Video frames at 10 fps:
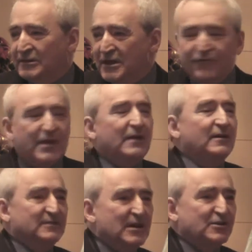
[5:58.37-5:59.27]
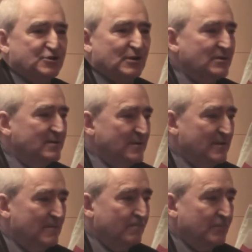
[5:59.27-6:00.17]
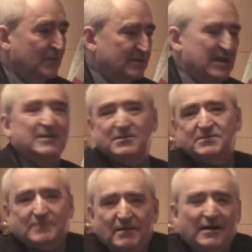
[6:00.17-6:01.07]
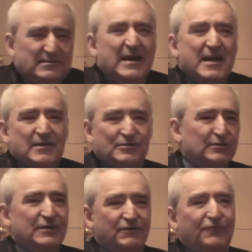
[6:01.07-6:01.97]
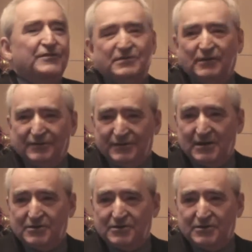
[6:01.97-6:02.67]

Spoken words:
Leaving an addiction takes a day to leave the physical